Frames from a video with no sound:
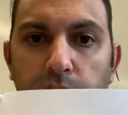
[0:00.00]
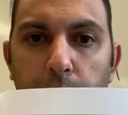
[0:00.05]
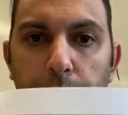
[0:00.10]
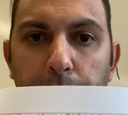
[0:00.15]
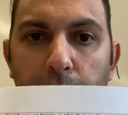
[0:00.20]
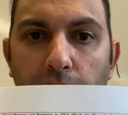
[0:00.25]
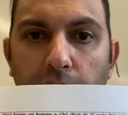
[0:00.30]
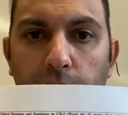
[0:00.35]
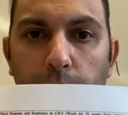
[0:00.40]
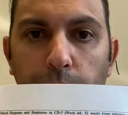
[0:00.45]

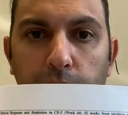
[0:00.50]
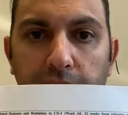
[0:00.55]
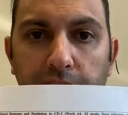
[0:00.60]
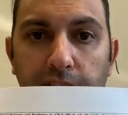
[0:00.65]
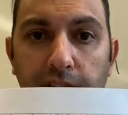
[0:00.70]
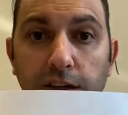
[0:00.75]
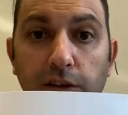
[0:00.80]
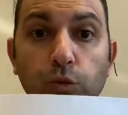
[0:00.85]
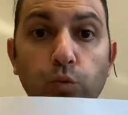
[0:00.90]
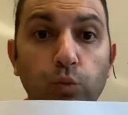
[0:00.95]
part where
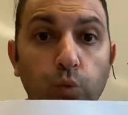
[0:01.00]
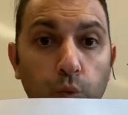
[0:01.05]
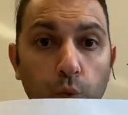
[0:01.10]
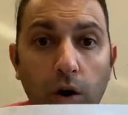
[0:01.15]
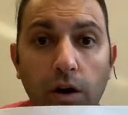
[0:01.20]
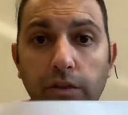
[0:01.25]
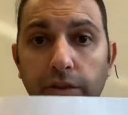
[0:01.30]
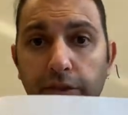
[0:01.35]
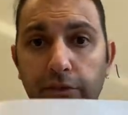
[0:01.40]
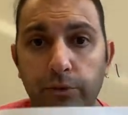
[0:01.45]
they
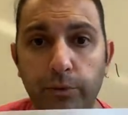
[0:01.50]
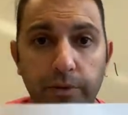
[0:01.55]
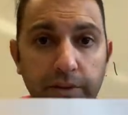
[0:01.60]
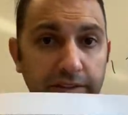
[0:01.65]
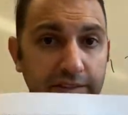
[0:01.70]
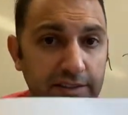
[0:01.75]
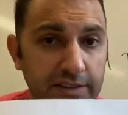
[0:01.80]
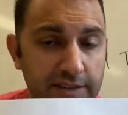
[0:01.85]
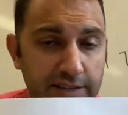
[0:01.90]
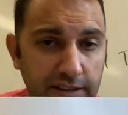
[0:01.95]
run through the
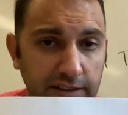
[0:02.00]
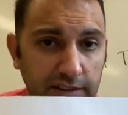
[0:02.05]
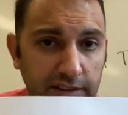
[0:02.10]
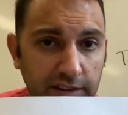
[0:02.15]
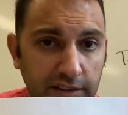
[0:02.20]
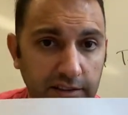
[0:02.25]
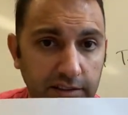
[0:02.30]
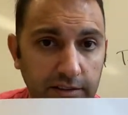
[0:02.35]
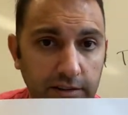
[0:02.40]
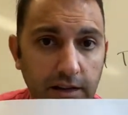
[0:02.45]

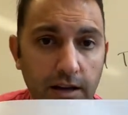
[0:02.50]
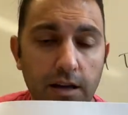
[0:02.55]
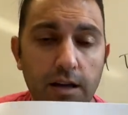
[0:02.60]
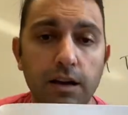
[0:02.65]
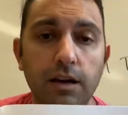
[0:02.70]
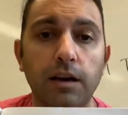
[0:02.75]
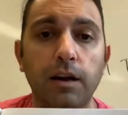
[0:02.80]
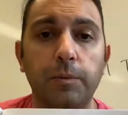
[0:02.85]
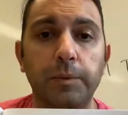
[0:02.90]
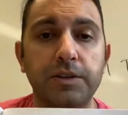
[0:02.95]
statistics.
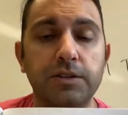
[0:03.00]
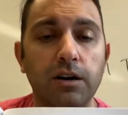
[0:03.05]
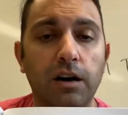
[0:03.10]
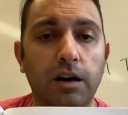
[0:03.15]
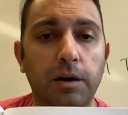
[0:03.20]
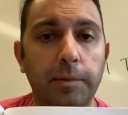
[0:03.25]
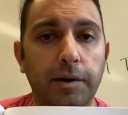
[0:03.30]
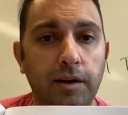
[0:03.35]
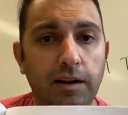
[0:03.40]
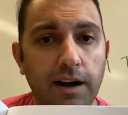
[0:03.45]
We talk
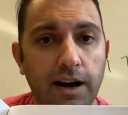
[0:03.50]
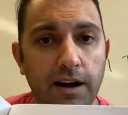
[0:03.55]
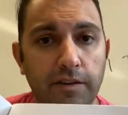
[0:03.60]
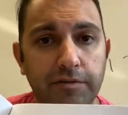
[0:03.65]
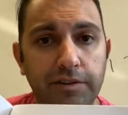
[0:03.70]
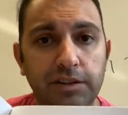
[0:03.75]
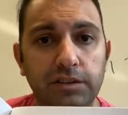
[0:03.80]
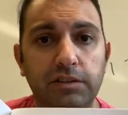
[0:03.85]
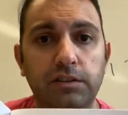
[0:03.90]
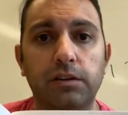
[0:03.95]
about
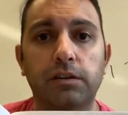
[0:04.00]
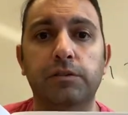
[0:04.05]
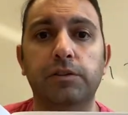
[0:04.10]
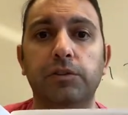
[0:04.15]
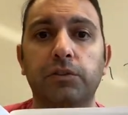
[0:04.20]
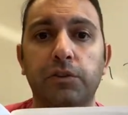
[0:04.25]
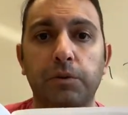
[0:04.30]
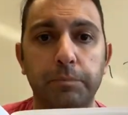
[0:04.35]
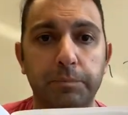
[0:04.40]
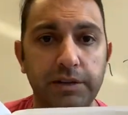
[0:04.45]
confidence
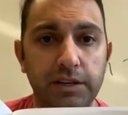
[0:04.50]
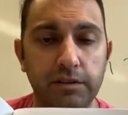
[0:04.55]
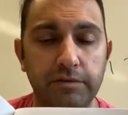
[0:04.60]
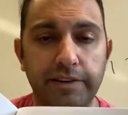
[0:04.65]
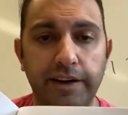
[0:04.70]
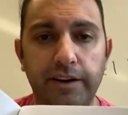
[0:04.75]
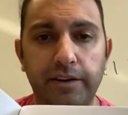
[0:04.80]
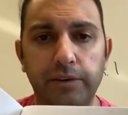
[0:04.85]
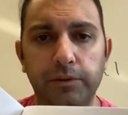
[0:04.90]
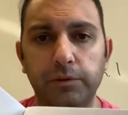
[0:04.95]
intervals and
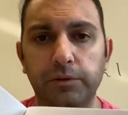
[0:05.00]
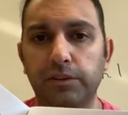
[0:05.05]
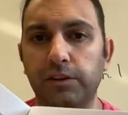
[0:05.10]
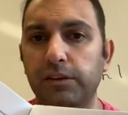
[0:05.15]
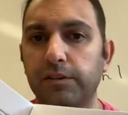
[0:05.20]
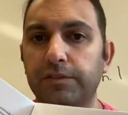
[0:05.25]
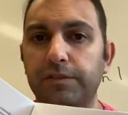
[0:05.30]
p-values, and if